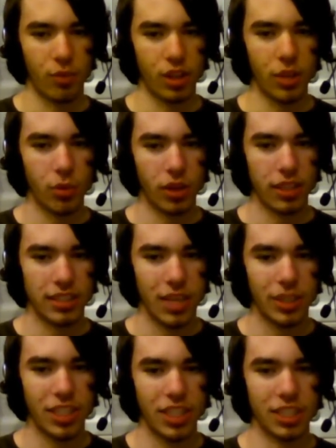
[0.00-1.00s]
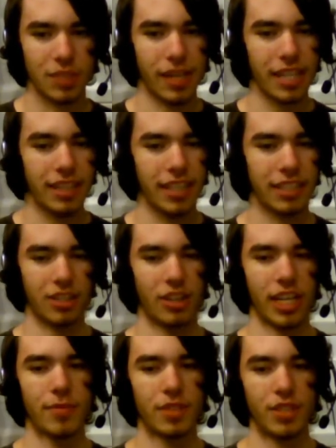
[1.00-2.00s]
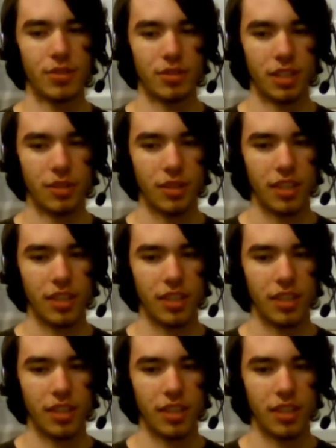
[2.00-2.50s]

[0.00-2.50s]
really was, and we changed many things in our game to do so.